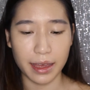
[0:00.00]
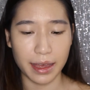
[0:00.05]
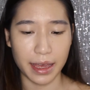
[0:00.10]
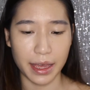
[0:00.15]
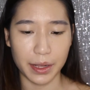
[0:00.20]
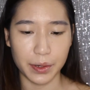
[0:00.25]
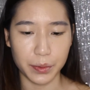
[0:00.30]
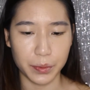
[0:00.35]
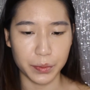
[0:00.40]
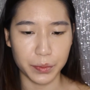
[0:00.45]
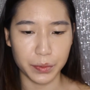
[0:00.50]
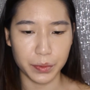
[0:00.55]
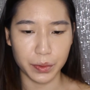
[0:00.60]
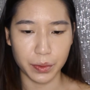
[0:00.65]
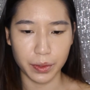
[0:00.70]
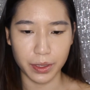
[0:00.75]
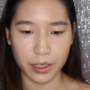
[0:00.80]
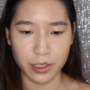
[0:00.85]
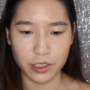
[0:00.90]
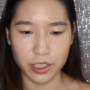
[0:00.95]
and also
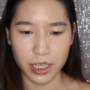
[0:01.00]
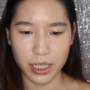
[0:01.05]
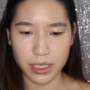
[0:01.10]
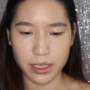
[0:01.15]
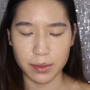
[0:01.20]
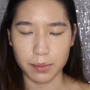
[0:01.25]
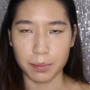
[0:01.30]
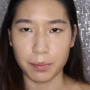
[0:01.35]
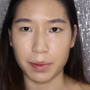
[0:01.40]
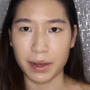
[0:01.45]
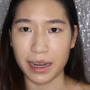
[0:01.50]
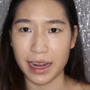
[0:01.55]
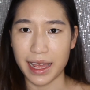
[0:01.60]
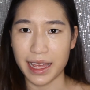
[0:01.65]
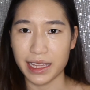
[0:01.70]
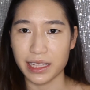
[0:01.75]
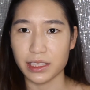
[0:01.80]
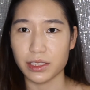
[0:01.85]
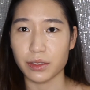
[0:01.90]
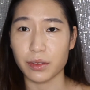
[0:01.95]
it just
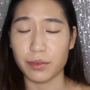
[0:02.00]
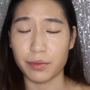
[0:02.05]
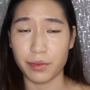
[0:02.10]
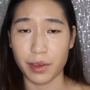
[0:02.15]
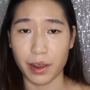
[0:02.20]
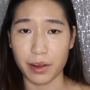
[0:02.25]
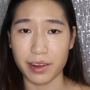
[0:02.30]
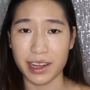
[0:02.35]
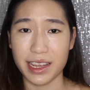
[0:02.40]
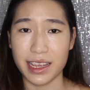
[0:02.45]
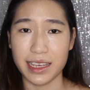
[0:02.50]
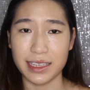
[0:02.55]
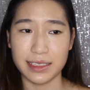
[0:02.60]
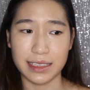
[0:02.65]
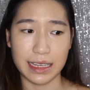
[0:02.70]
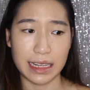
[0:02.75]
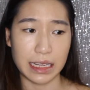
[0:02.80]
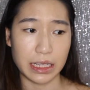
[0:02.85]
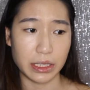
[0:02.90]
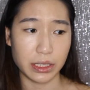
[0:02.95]
blends very
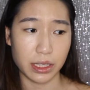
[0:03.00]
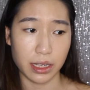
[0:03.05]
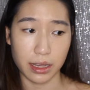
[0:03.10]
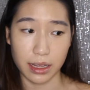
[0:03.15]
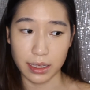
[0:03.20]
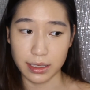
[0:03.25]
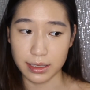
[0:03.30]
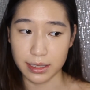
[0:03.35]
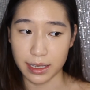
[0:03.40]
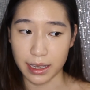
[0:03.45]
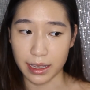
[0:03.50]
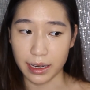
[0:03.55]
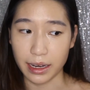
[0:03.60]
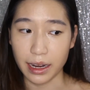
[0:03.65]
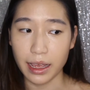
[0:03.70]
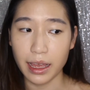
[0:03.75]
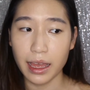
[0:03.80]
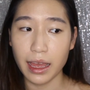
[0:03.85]
easily into the skin.